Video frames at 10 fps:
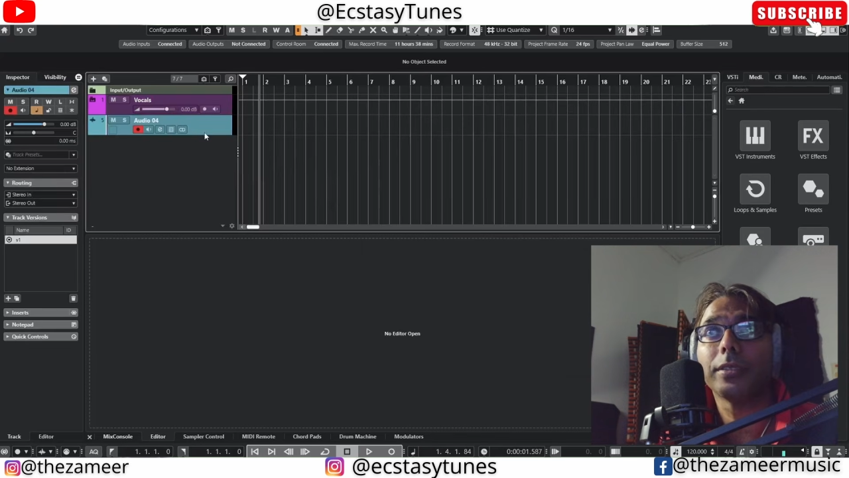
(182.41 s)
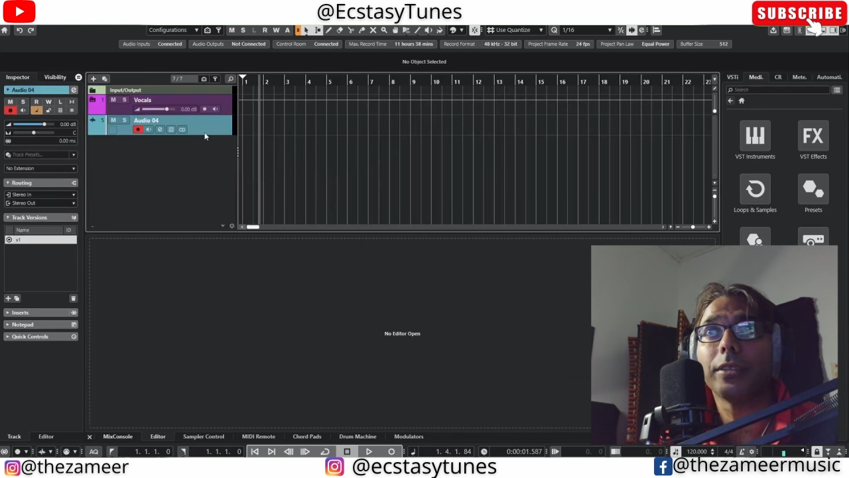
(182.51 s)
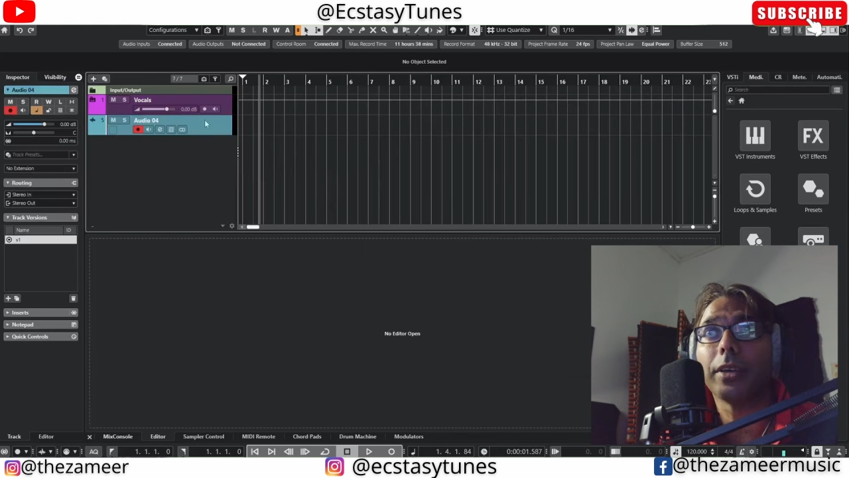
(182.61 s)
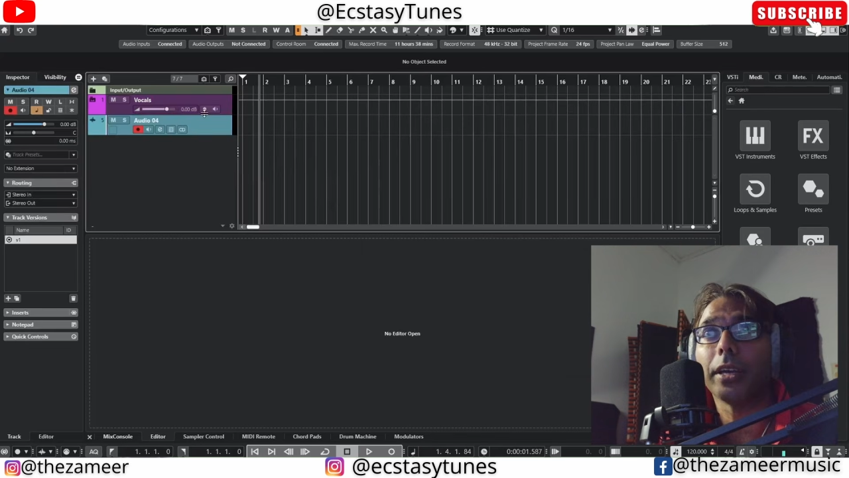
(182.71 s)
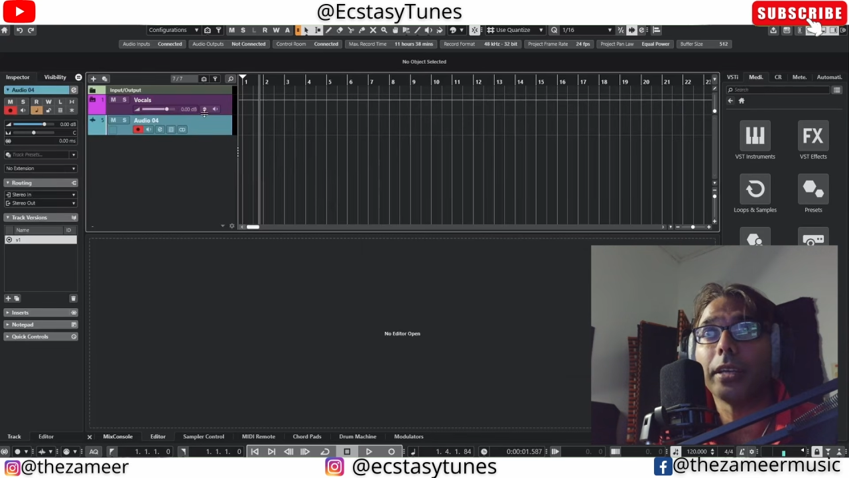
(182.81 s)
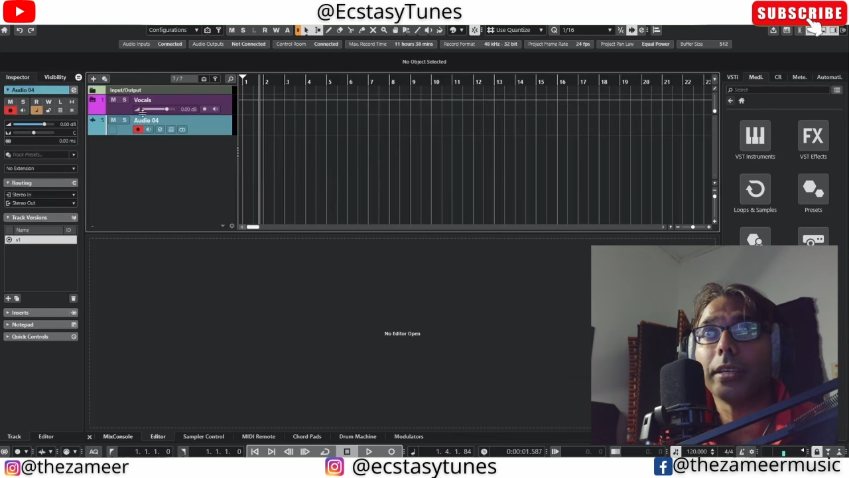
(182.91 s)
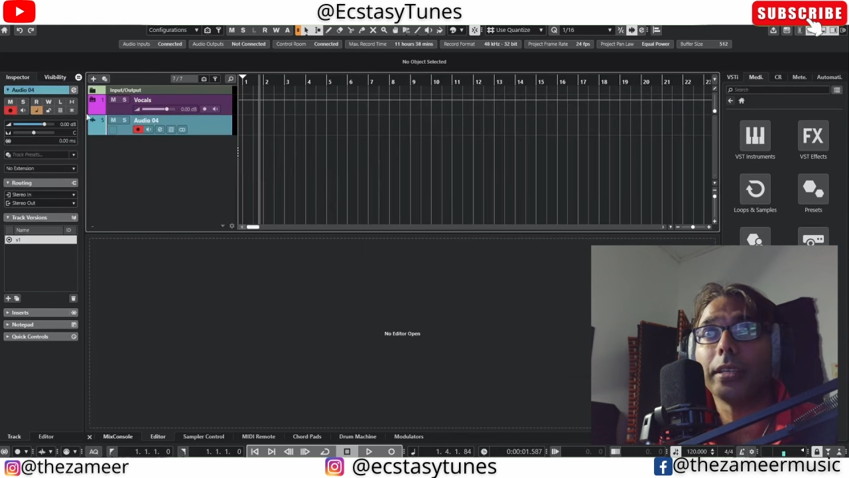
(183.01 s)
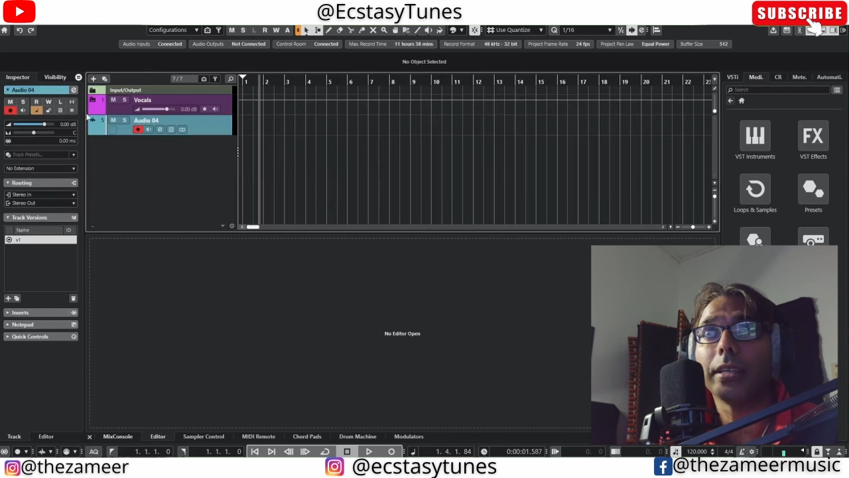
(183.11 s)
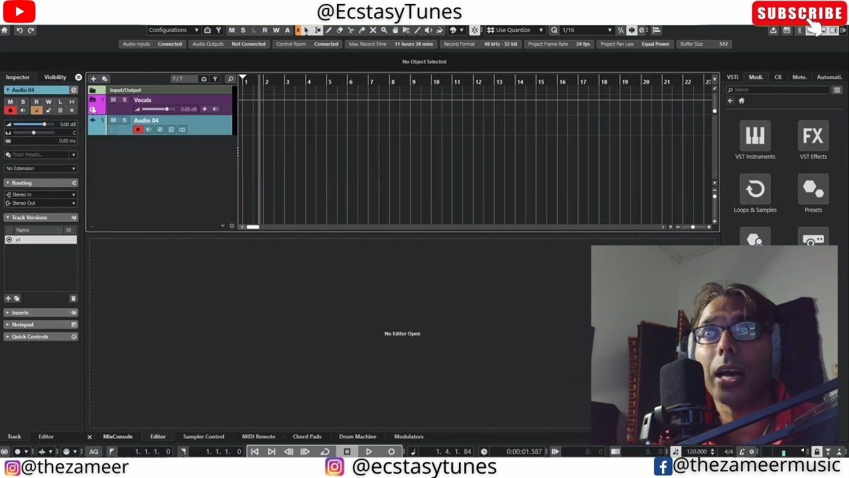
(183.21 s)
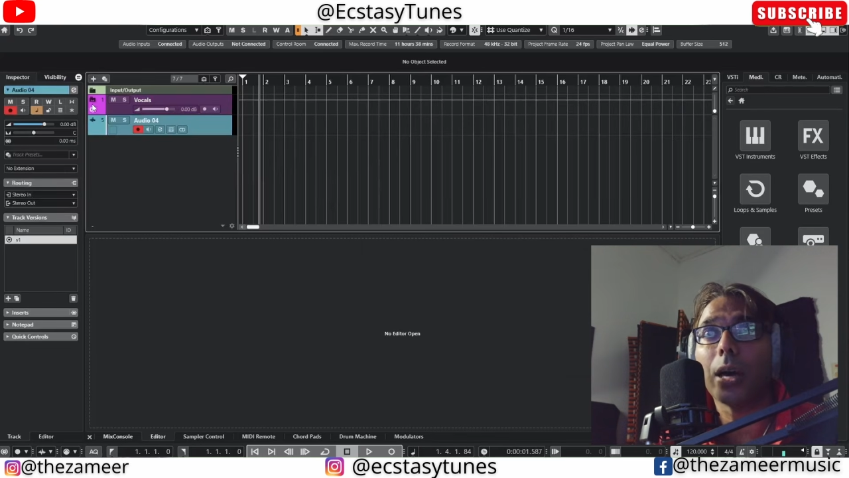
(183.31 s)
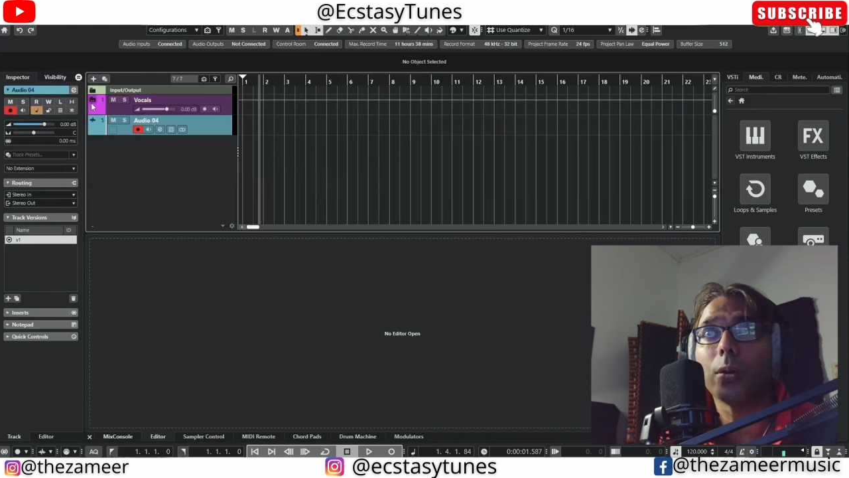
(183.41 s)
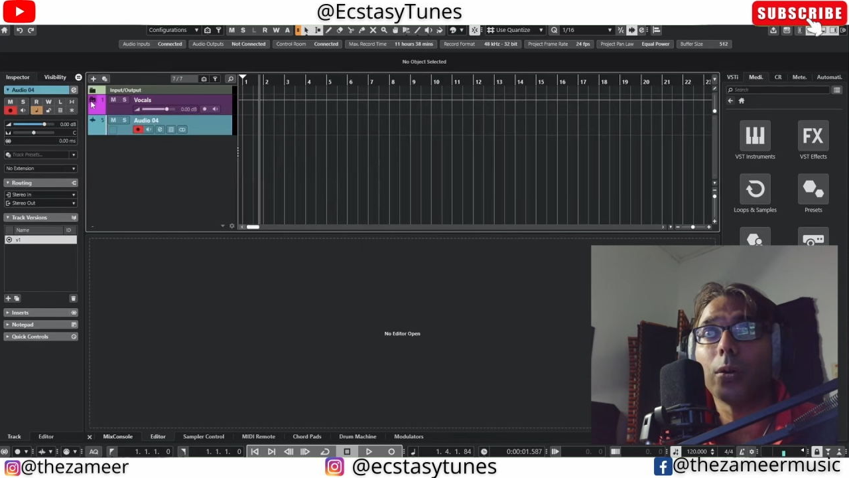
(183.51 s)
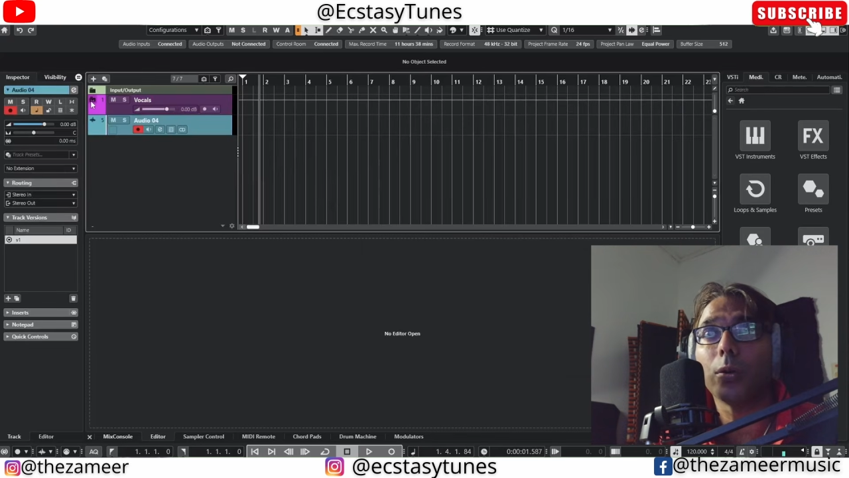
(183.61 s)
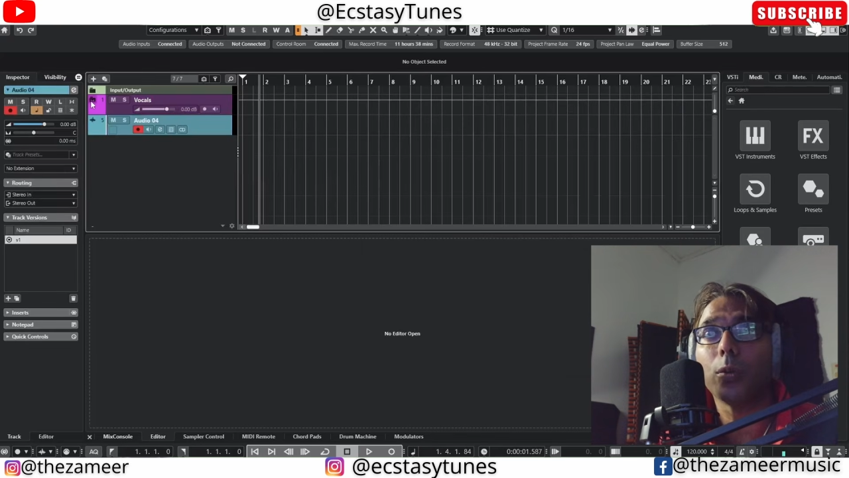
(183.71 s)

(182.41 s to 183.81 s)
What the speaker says: Okay, now I want